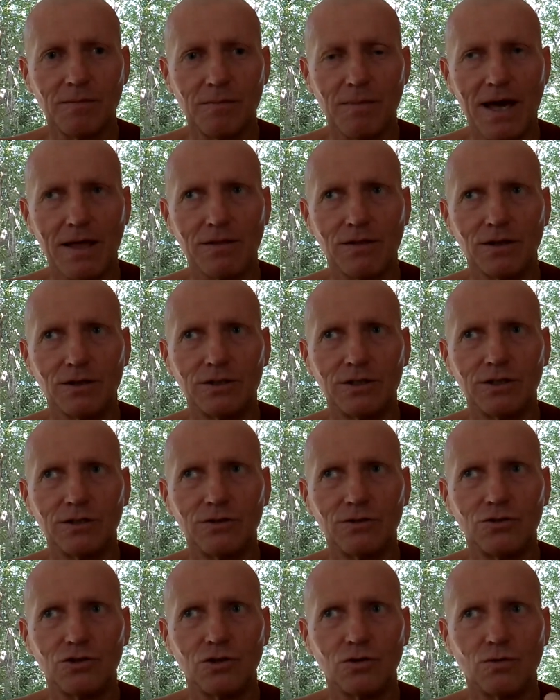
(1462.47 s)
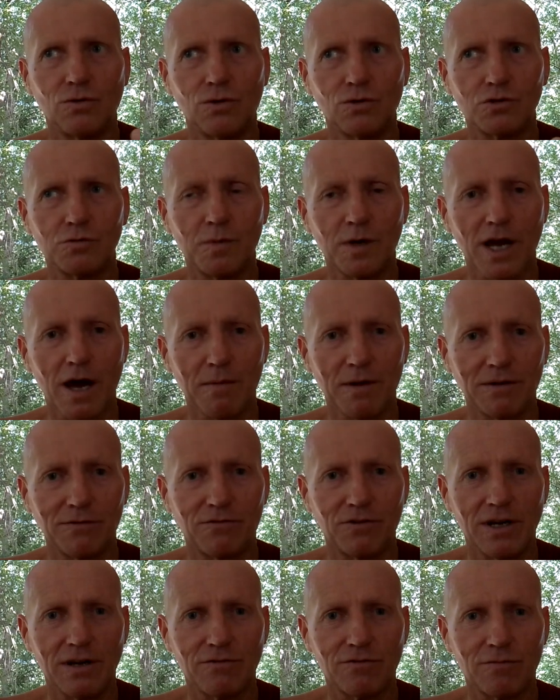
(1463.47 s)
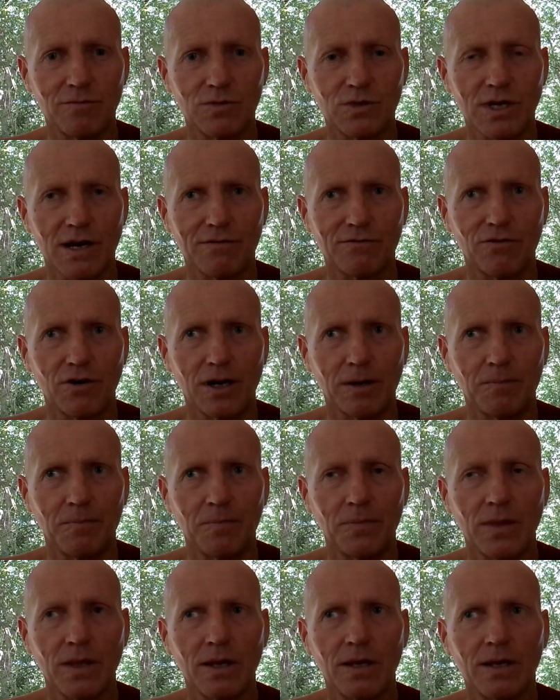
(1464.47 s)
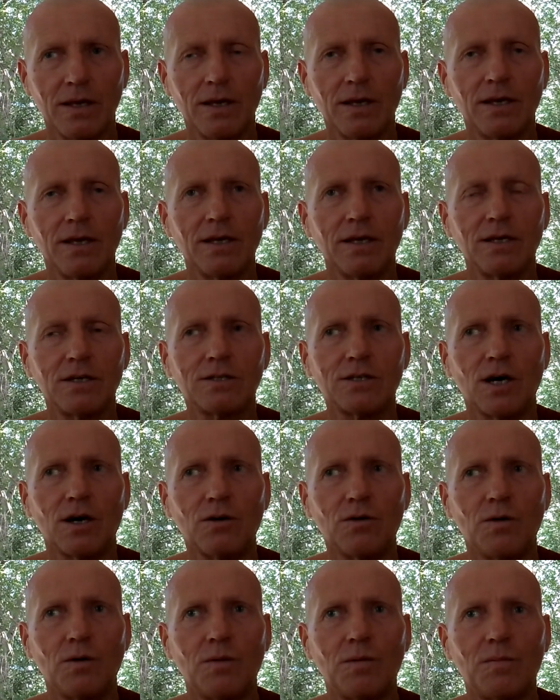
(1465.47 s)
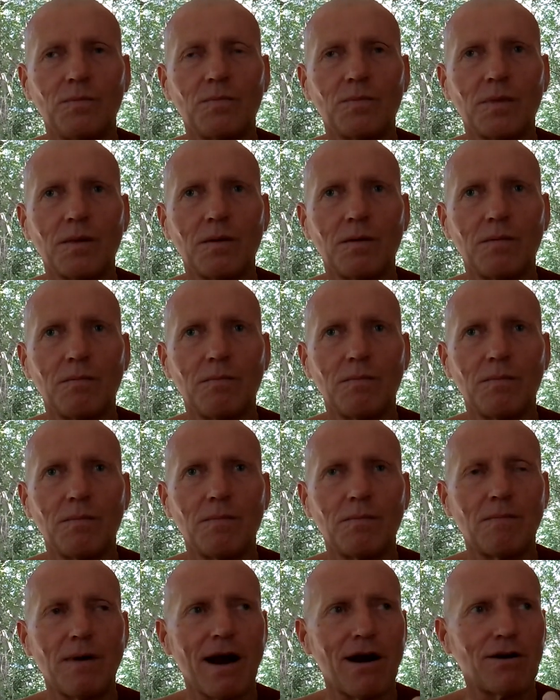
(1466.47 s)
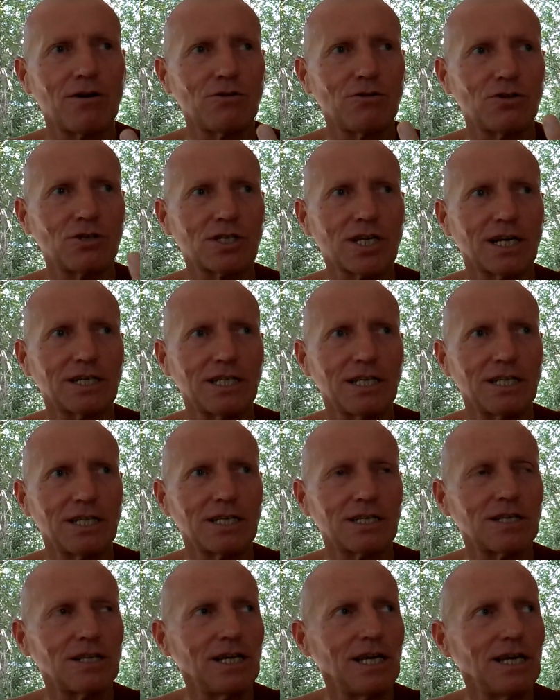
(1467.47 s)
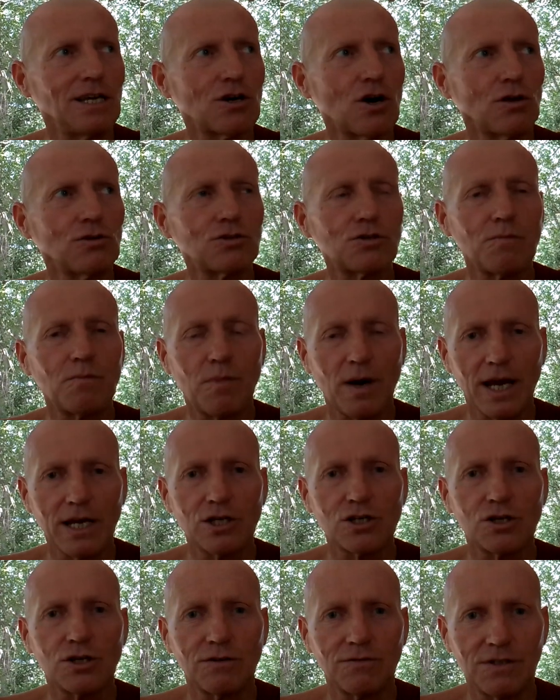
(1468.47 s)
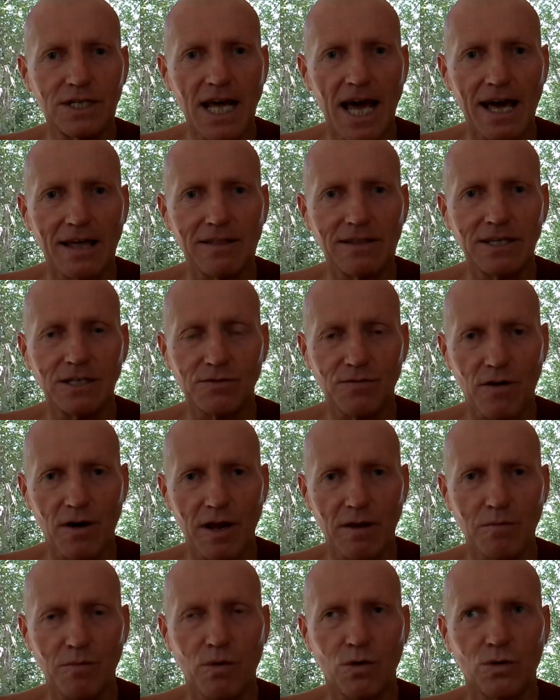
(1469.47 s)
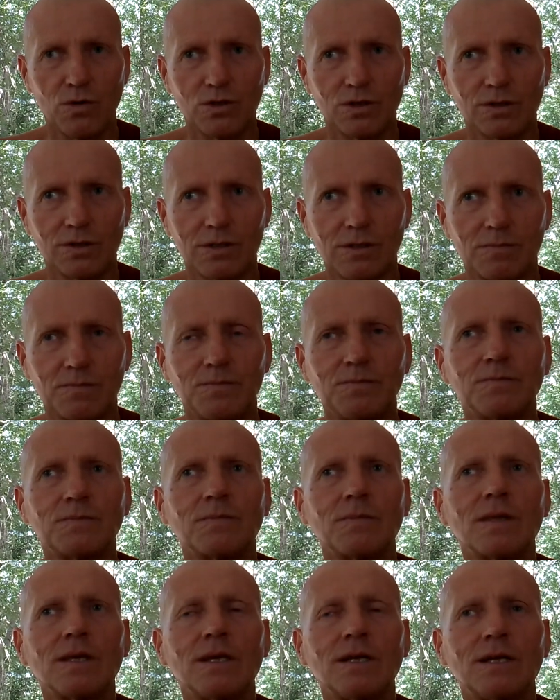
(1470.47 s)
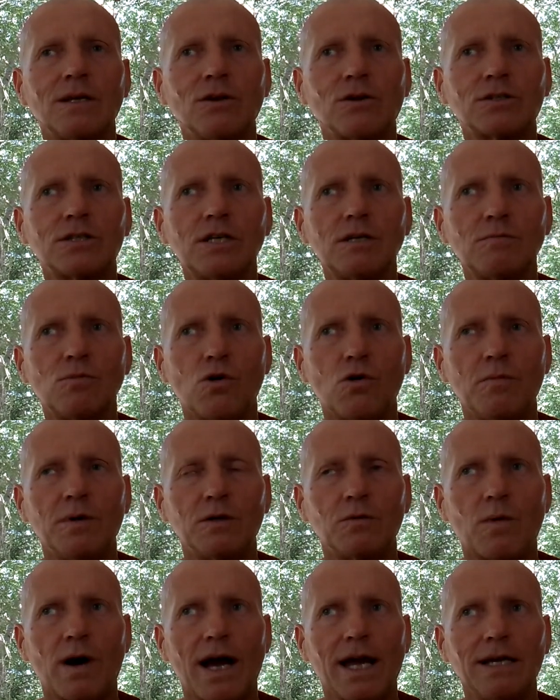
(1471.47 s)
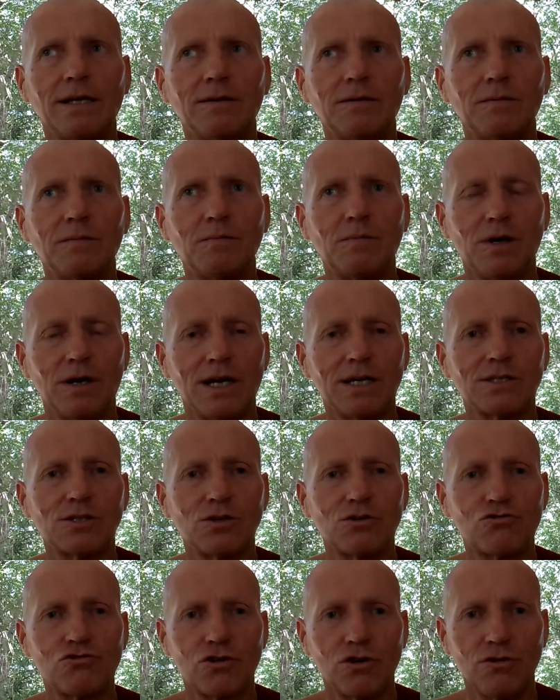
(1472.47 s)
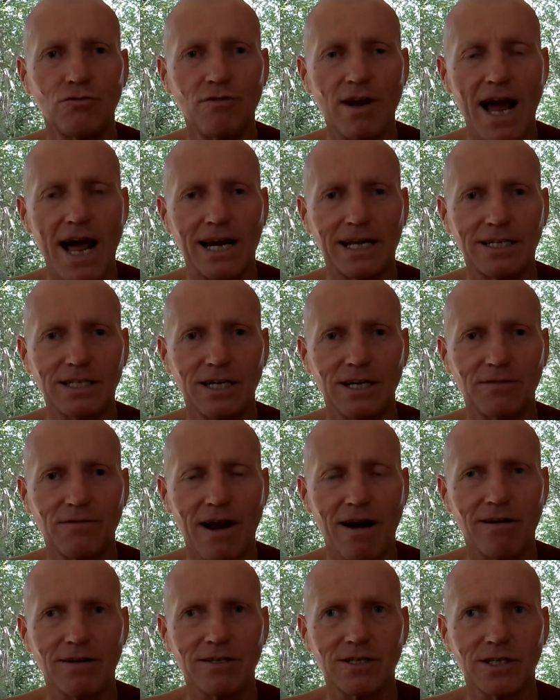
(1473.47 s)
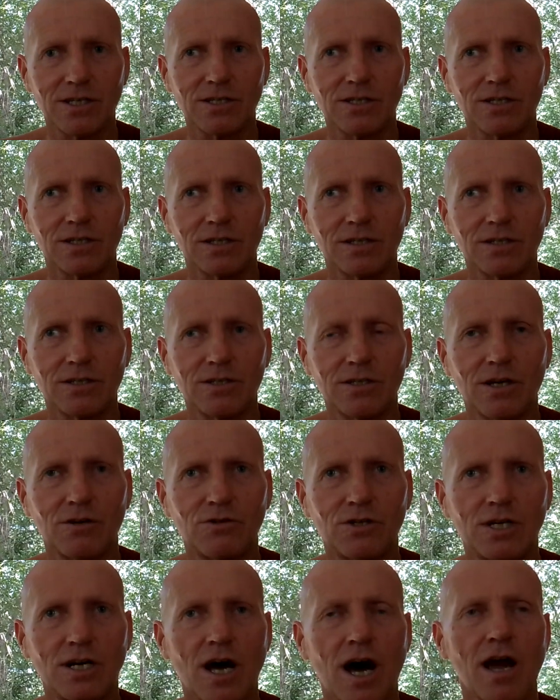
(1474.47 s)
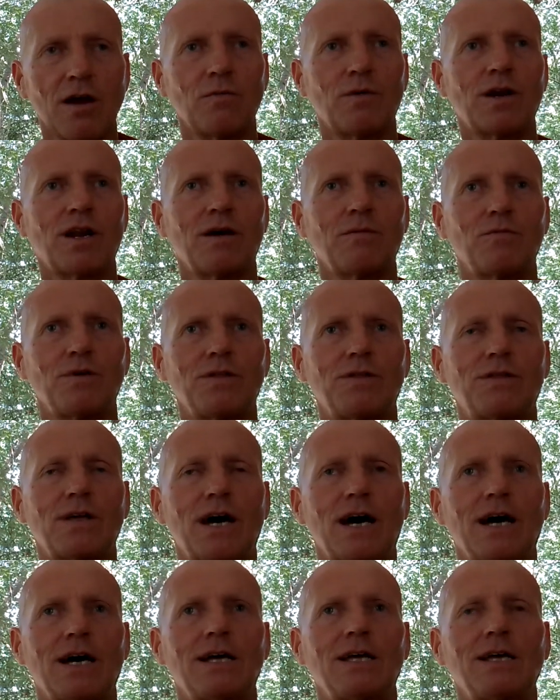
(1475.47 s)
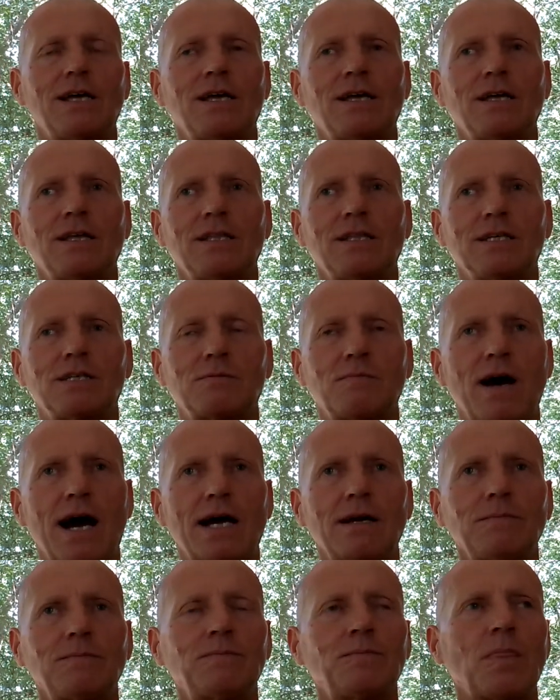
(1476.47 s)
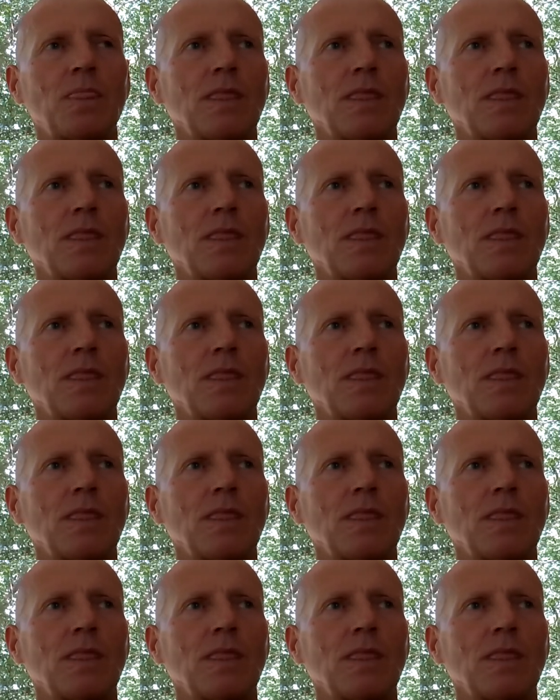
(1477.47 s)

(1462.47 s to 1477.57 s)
method towards becoming free from suffering. So Maranunasati, the contemplation of death is very important. Not in a morbid way, but as the true reality of our existence. So tonight when I'm with this man,